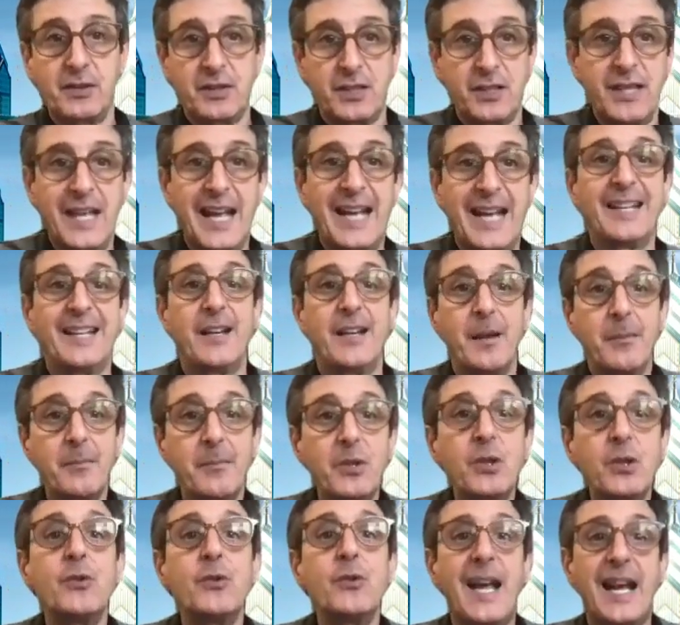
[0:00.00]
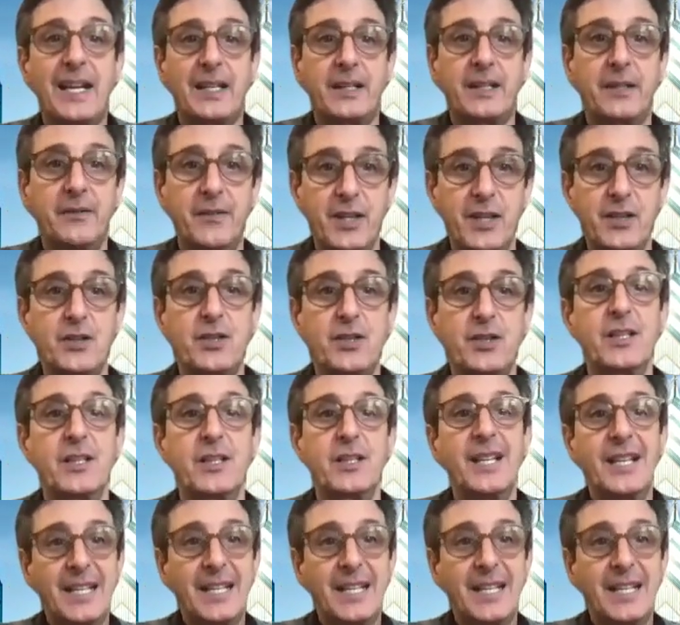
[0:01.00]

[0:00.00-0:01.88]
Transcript: and that immune activation